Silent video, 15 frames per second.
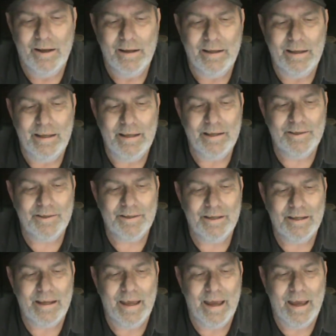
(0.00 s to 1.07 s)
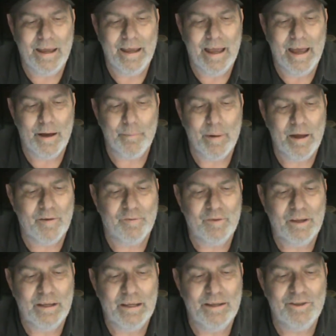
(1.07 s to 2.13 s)

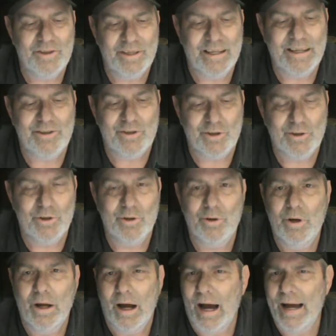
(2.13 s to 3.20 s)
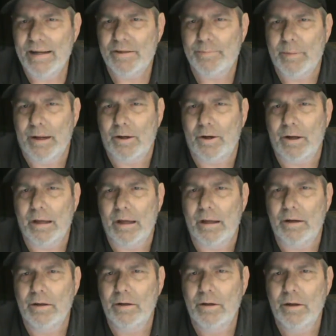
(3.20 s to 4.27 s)
ECKMFEZ2 ice maker kit.
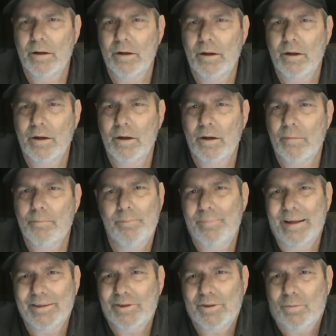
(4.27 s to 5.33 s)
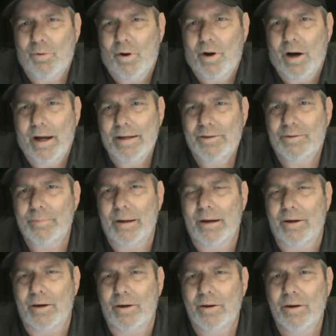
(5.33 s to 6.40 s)
That's the wrong ice
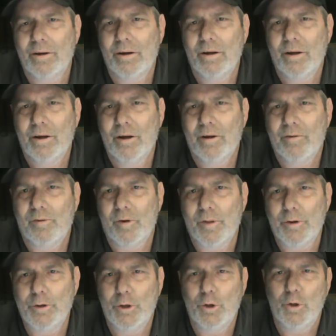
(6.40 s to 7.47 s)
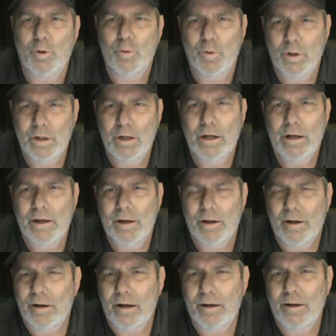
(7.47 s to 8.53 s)
maker for the new
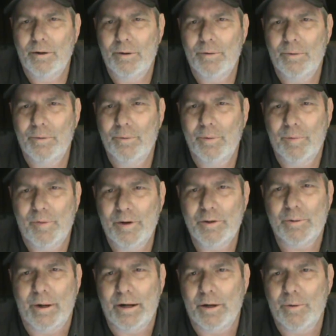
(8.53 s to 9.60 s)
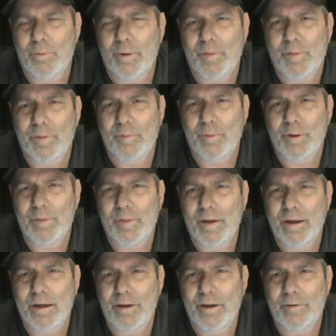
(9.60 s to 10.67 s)
refrigerator with
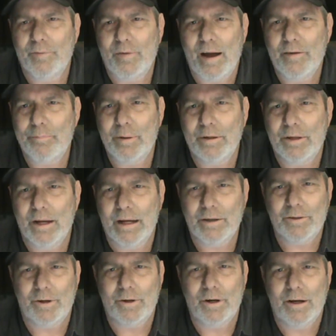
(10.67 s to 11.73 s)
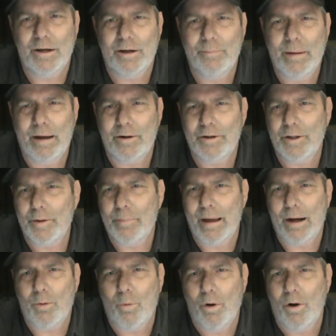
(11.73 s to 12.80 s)
a 5-pin connector mounted in the
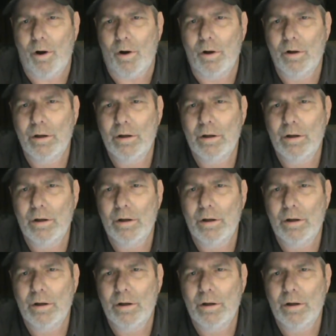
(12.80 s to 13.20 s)
back wall.